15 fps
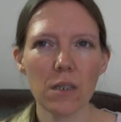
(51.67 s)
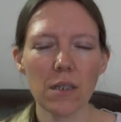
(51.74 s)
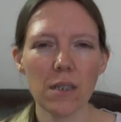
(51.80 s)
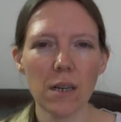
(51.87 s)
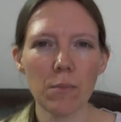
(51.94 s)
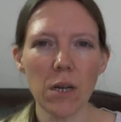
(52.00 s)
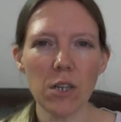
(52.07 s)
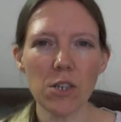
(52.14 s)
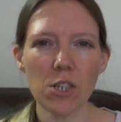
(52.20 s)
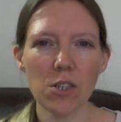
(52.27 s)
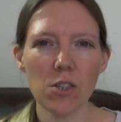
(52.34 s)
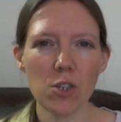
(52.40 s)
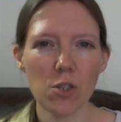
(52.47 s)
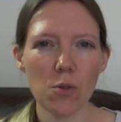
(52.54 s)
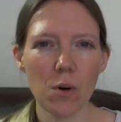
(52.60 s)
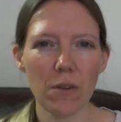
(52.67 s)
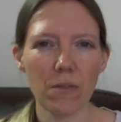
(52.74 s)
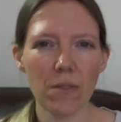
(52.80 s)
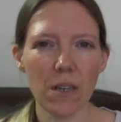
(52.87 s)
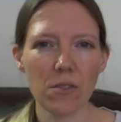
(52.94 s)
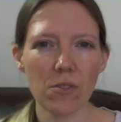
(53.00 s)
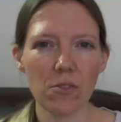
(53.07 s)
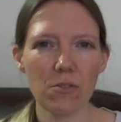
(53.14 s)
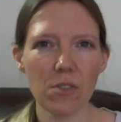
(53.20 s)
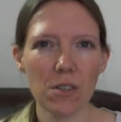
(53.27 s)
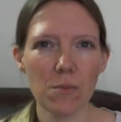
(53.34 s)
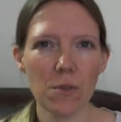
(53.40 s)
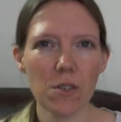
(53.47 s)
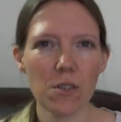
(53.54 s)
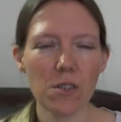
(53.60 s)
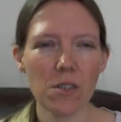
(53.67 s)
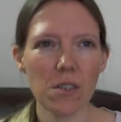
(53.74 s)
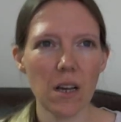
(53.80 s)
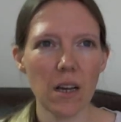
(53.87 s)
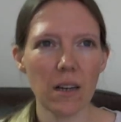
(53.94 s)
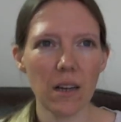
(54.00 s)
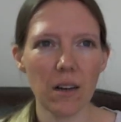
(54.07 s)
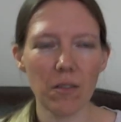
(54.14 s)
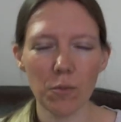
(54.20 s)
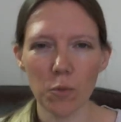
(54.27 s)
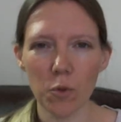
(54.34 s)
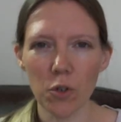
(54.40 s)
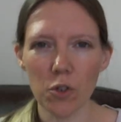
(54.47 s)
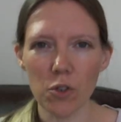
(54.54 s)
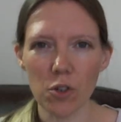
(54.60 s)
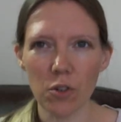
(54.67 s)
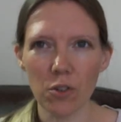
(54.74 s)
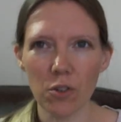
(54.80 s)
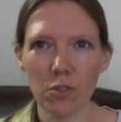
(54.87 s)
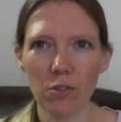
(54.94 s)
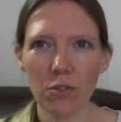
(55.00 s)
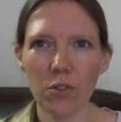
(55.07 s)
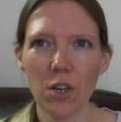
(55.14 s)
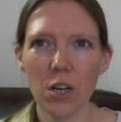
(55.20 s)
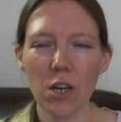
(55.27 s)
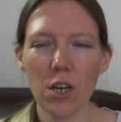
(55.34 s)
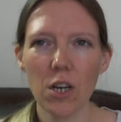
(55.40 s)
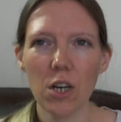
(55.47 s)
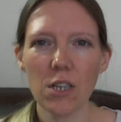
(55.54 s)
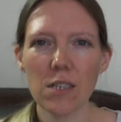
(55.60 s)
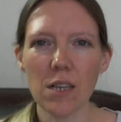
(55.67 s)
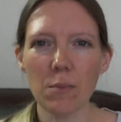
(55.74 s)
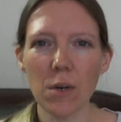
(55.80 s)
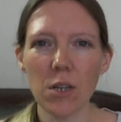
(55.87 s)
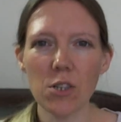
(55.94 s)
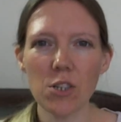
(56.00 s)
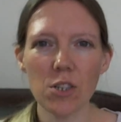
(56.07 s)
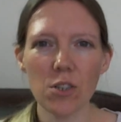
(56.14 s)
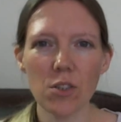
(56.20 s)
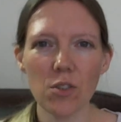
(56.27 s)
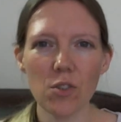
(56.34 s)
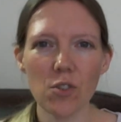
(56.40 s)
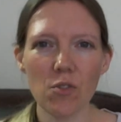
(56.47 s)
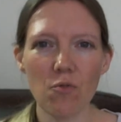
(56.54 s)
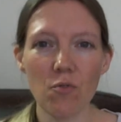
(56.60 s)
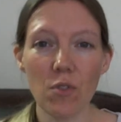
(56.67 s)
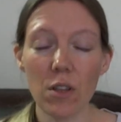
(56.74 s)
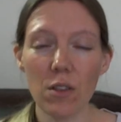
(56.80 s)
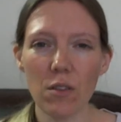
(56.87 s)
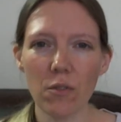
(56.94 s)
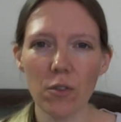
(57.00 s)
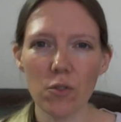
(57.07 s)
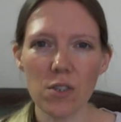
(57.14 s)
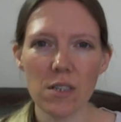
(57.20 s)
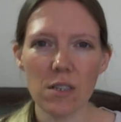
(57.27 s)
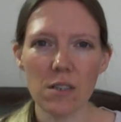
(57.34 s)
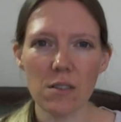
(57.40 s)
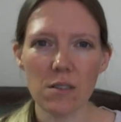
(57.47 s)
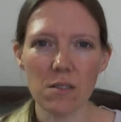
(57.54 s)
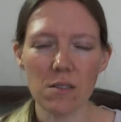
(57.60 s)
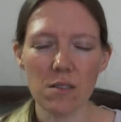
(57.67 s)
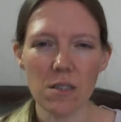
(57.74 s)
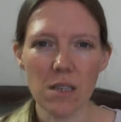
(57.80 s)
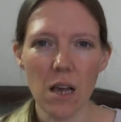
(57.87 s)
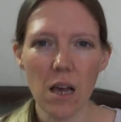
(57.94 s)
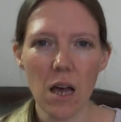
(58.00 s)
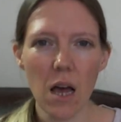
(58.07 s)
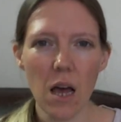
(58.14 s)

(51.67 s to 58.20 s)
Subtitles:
Dimensions 12 Days of Christmas, and haven't worked on Dimensions Wreath of All Seasons.